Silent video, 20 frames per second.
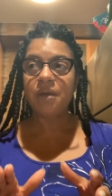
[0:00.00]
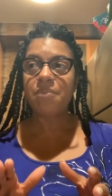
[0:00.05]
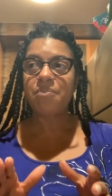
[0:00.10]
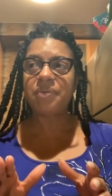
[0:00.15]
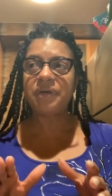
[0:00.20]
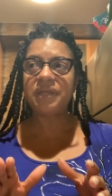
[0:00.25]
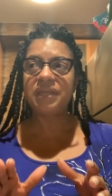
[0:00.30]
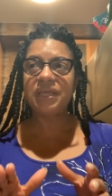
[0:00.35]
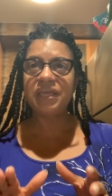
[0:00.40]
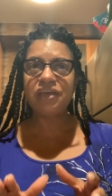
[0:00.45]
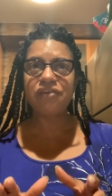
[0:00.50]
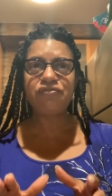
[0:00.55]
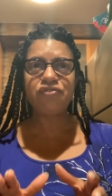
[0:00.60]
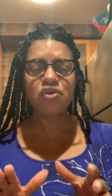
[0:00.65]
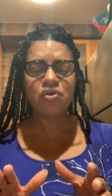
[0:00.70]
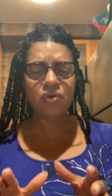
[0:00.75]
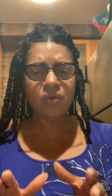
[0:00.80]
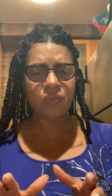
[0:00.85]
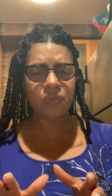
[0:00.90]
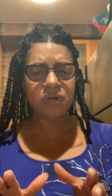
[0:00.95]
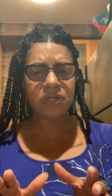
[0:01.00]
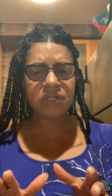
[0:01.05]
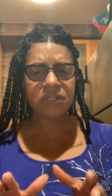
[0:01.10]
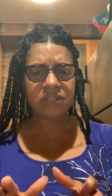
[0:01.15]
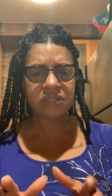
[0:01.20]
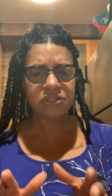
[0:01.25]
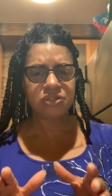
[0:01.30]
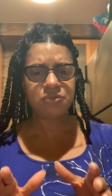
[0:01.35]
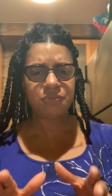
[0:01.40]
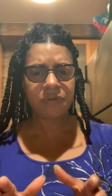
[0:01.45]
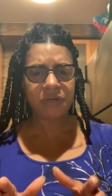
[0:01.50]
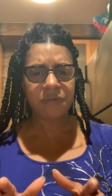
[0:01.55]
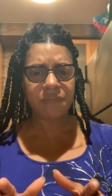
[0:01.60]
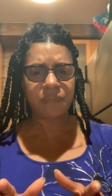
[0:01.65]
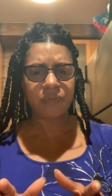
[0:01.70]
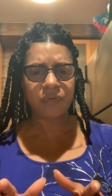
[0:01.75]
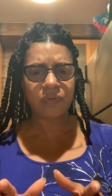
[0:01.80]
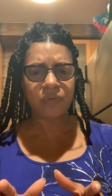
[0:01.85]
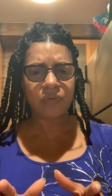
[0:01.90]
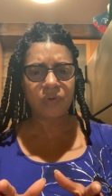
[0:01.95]
But if you are one of these
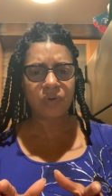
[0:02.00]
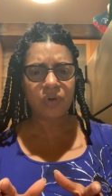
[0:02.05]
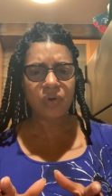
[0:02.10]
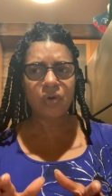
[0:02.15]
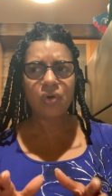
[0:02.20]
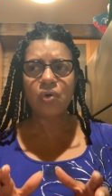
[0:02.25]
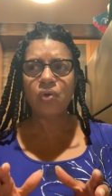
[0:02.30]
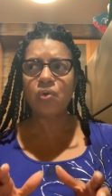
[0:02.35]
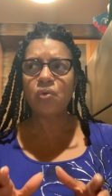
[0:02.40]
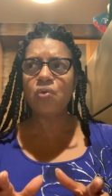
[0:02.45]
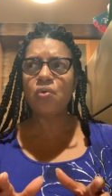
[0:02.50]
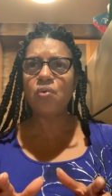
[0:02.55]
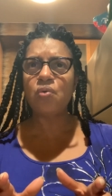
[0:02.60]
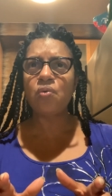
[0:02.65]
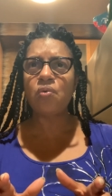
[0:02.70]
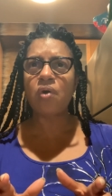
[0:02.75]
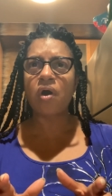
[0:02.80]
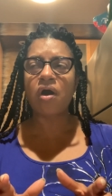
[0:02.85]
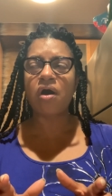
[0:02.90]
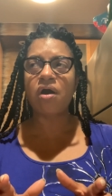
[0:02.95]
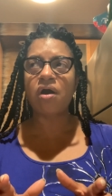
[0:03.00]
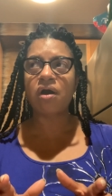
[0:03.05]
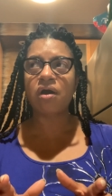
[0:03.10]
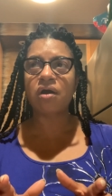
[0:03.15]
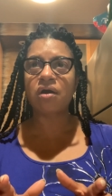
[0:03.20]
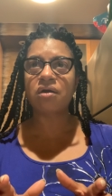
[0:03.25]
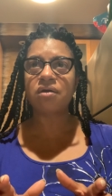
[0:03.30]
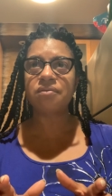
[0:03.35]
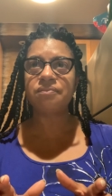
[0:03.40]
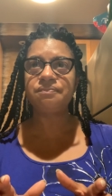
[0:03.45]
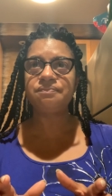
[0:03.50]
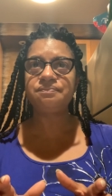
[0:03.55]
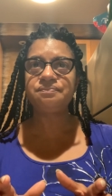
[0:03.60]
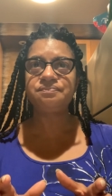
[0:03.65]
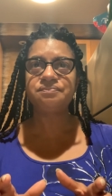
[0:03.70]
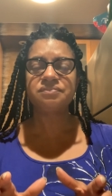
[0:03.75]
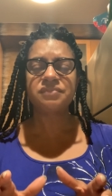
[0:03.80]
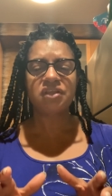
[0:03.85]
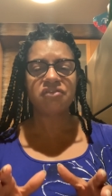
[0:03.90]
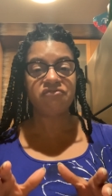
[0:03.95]
people who are
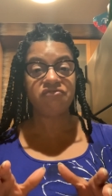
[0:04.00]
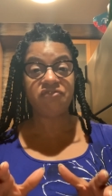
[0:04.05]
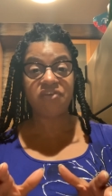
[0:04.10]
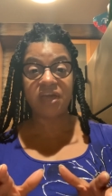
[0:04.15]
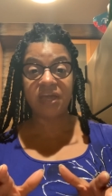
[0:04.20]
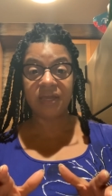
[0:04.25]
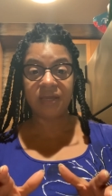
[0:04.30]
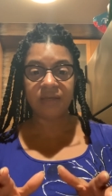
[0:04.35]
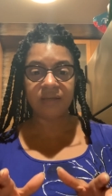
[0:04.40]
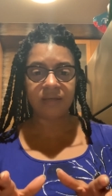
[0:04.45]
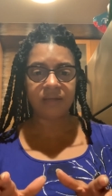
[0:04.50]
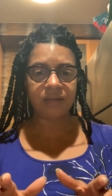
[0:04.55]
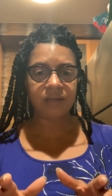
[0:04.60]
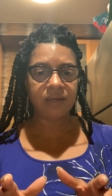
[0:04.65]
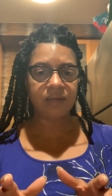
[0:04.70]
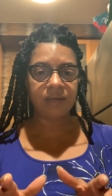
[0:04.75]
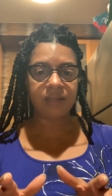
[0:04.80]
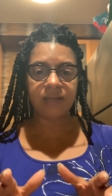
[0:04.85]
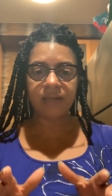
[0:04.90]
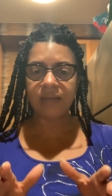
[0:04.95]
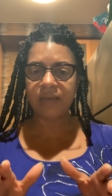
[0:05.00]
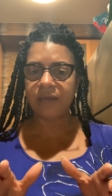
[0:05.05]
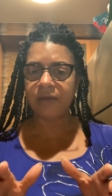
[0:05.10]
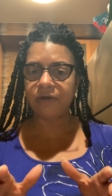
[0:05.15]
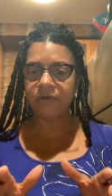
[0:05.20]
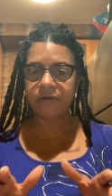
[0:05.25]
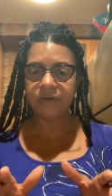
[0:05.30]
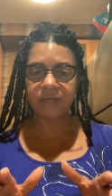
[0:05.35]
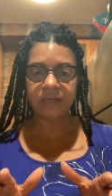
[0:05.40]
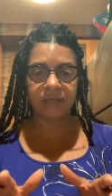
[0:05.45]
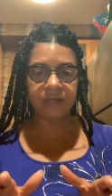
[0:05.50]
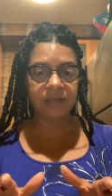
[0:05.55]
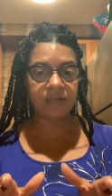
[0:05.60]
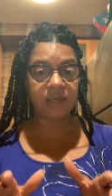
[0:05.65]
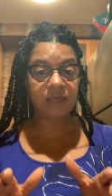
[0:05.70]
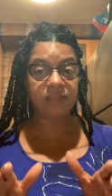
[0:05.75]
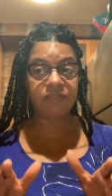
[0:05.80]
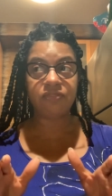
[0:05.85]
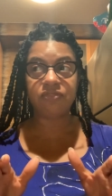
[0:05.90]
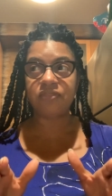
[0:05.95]
vain and arrogant
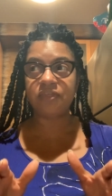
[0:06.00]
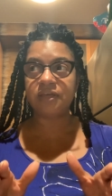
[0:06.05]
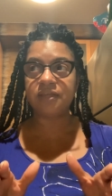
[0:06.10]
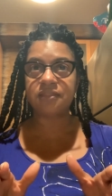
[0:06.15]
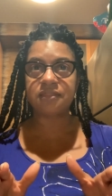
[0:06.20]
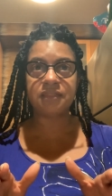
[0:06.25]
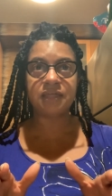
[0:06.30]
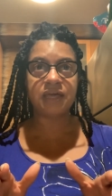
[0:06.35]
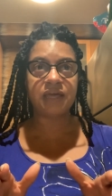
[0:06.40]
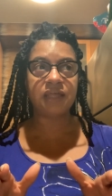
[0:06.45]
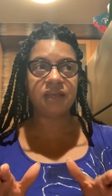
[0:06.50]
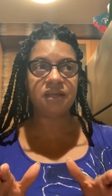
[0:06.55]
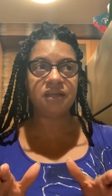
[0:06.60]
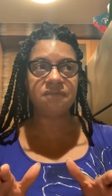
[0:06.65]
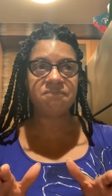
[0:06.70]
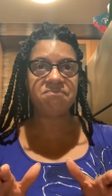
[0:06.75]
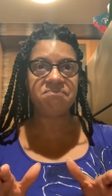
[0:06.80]
and think that